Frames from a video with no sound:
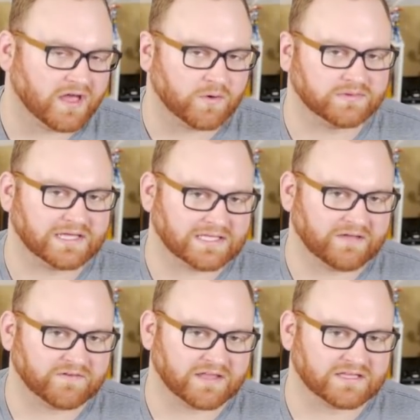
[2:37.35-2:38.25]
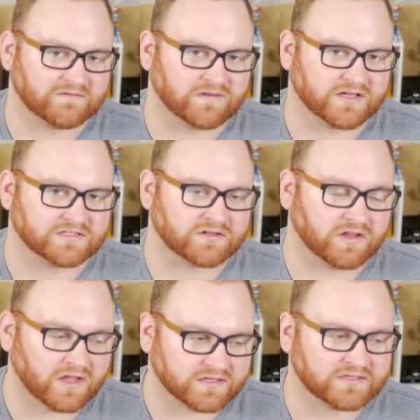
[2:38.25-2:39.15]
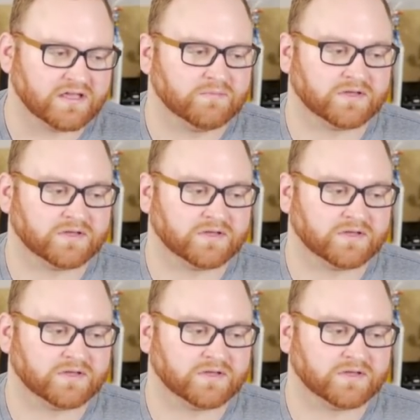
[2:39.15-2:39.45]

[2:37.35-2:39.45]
uh, with that life gain, life loss clause,